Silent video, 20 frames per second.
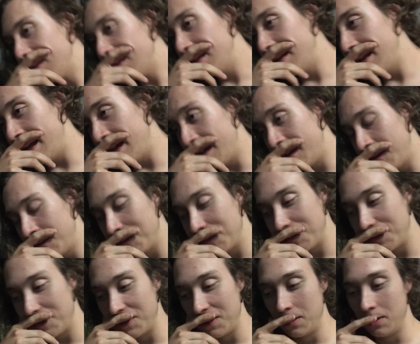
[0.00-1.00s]
Now,
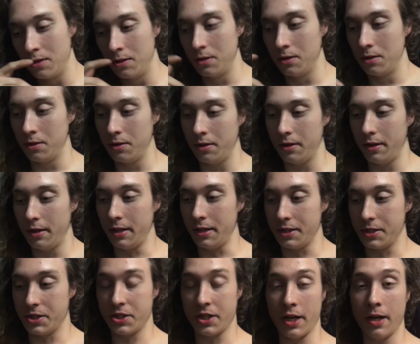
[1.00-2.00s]
an
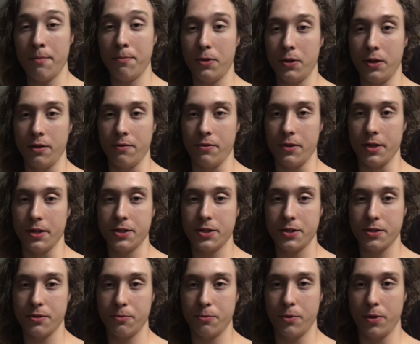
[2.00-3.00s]
example of
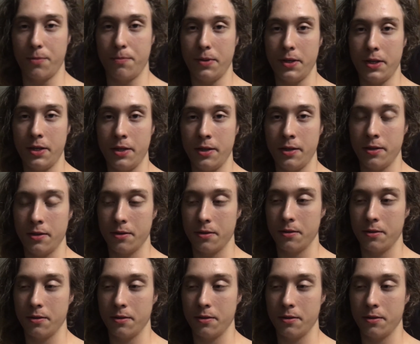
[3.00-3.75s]
this would be